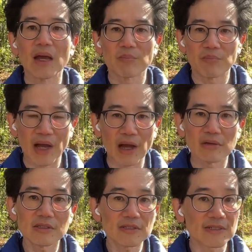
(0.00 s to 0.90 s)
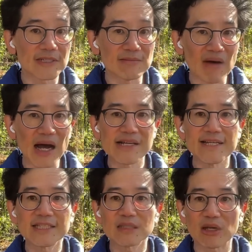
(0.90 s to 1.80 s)
Parents demanding
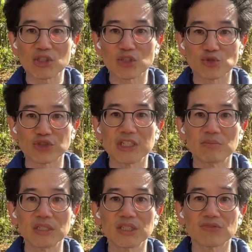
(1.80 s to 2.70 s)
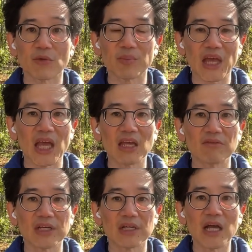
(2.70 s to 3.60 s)
special treatment for behavior